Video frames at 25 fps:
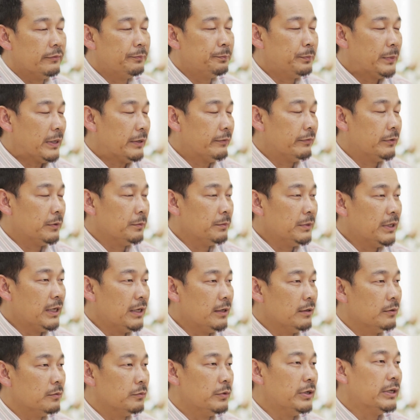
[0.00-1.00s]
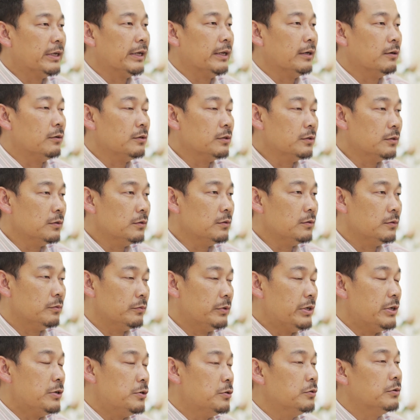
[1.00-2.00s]
Apart from that,
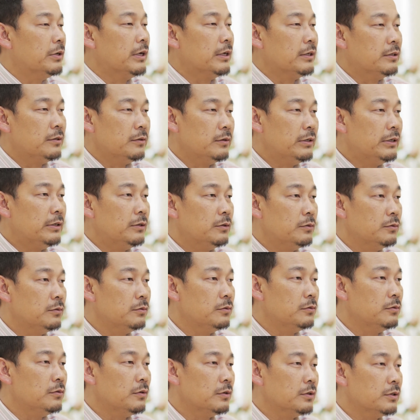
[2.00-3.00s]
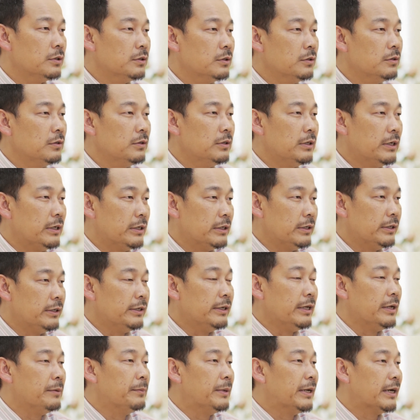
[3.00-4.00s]
we should actually do also
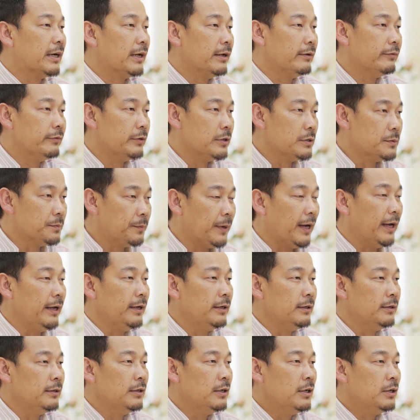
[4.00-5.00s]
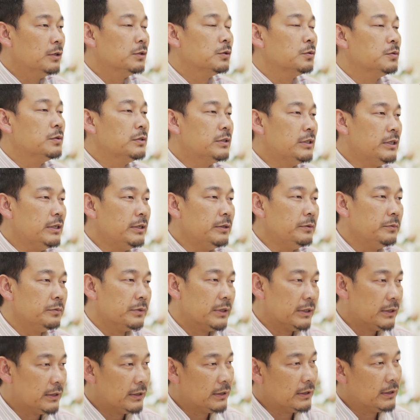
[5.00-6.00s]
an MRI of the spine to see
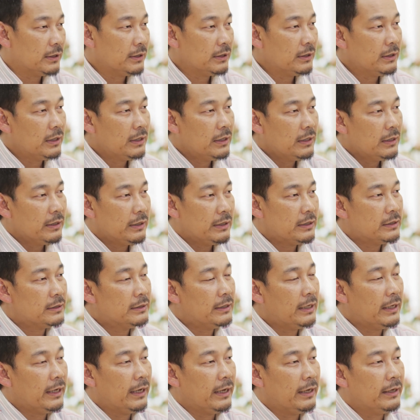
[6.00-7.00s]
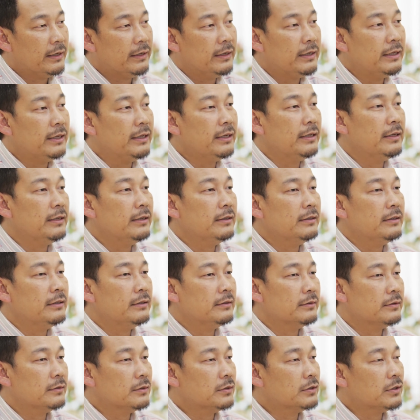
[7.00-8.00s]
whether is there any
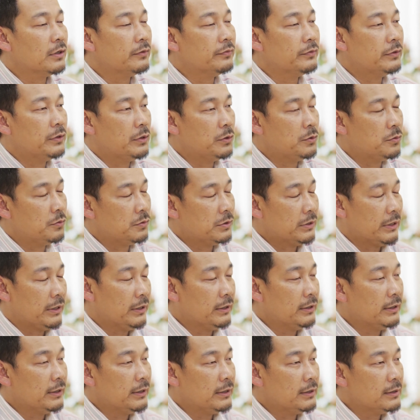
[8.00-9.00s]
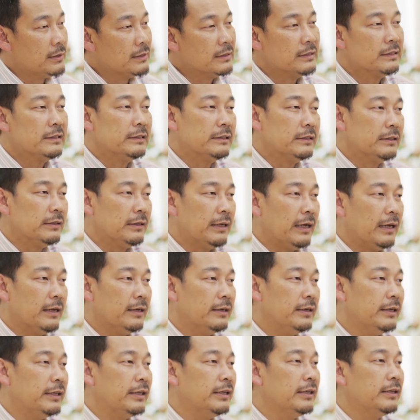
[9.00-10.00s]
soft tissue changes,
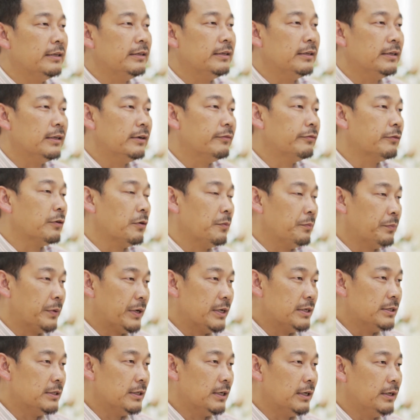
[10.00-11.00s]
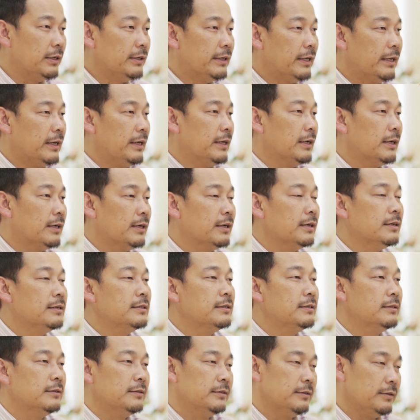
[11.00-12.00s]
any nerve compression that
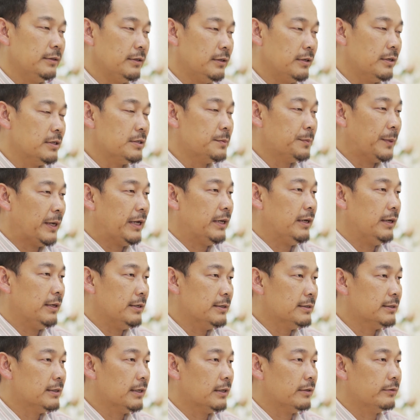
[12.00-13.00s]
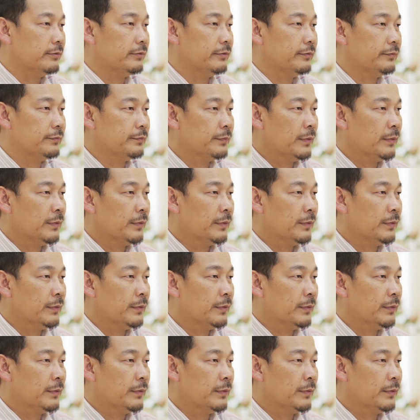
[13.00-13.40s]
occurs in the spine itself.